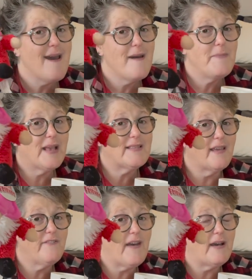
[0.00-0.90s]
because
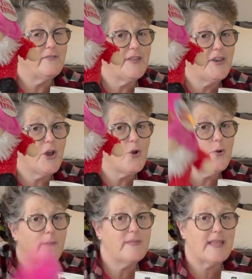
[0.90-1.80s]
I found the
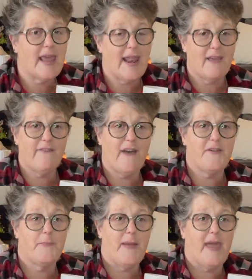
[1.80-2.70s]
gnomes and I found
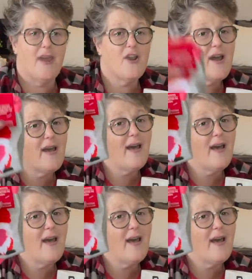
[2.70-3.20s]
a pair